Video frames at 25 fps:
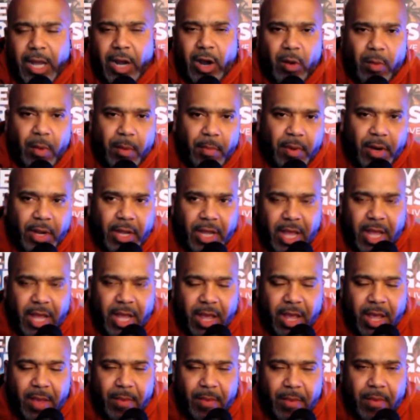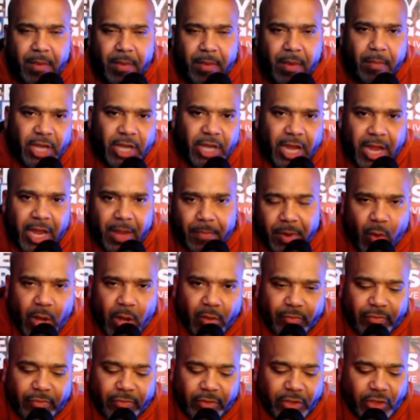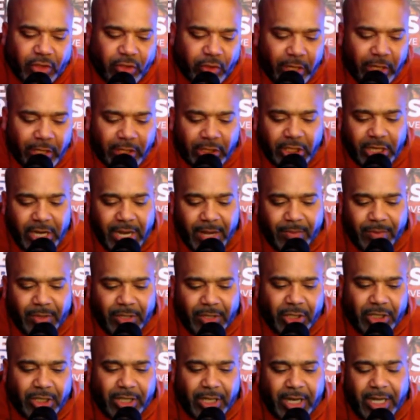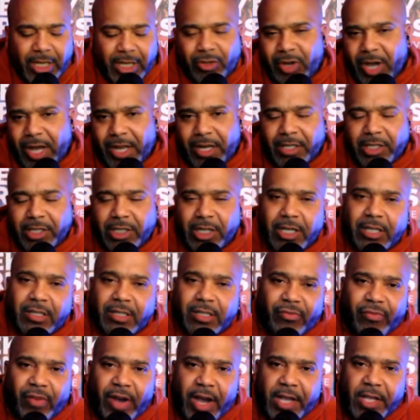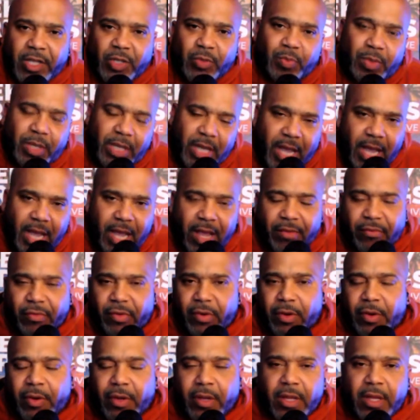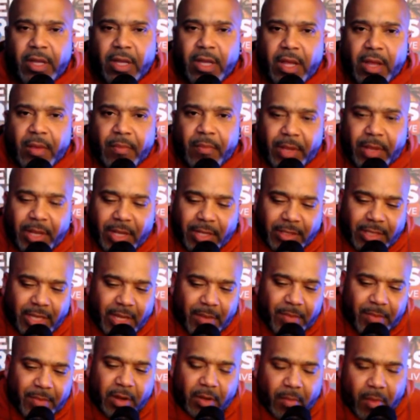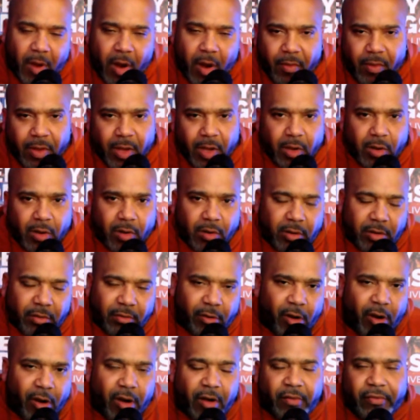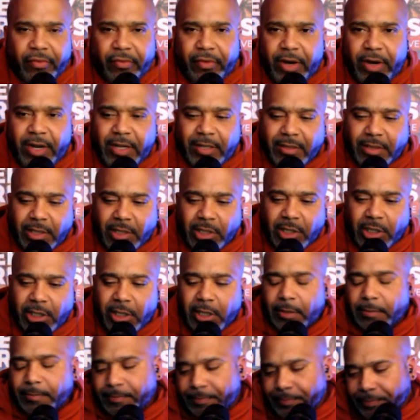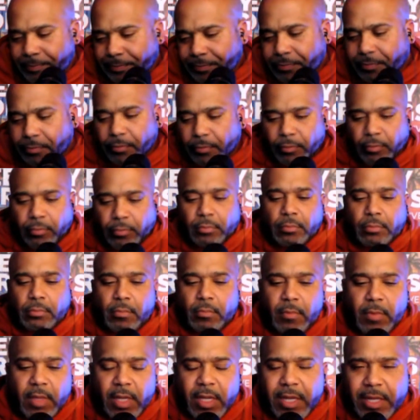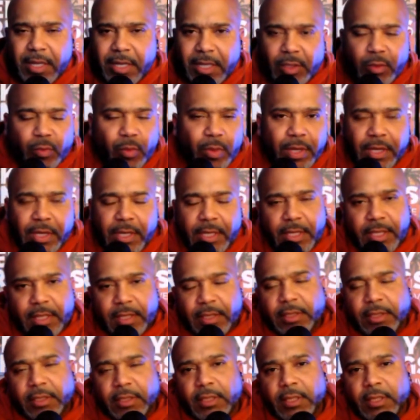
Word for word: I remember him, MJ Bug, went on Drink Champs and shit, and he tried to justify his behavior because him and Omarion aren't friends and shit. It is what it is.